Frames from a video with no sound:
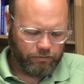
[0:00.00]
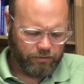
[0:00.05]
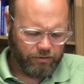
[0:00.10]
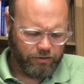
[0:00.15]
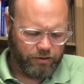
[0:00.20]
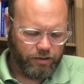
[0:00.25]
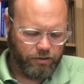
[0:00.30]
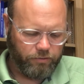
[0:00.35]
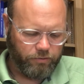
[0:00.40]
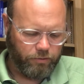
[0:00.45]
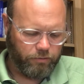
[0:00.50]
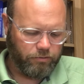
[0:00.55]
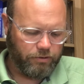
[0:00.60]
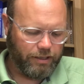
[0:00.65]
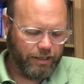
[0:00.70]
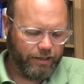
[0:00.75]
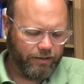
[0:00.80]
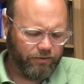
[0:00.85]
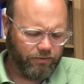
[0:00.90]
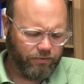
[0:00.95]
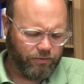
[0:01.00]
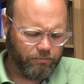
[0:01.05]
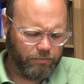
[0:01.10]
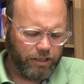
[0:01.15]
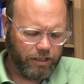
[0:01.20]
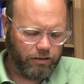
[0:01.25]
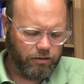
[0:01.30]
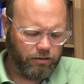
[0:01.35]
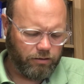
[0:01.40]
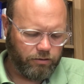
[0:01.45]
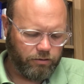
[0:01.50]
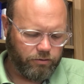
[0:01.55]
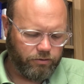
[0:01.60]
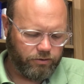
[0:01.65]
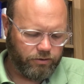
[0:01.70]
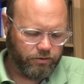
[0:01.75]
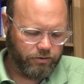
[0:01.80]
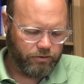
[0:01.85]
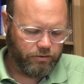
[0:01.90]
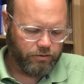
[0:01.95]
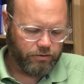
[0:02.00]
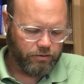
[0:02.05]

and then throw dice from my clothes.